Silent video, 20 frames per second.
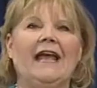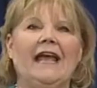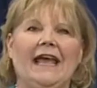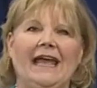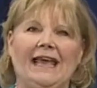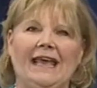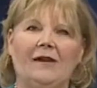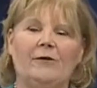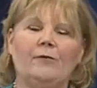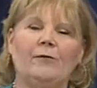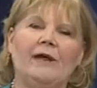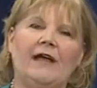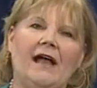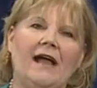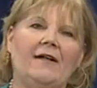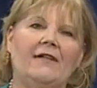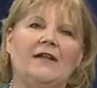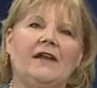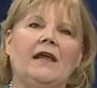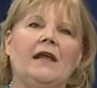And in
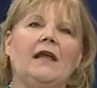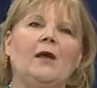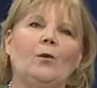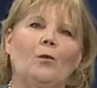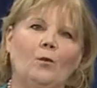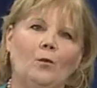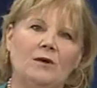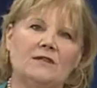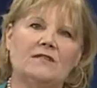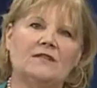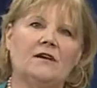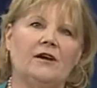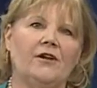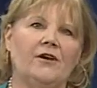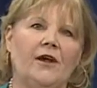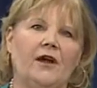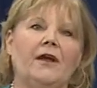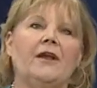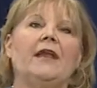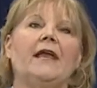reality, what's gone
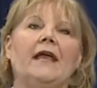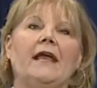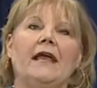on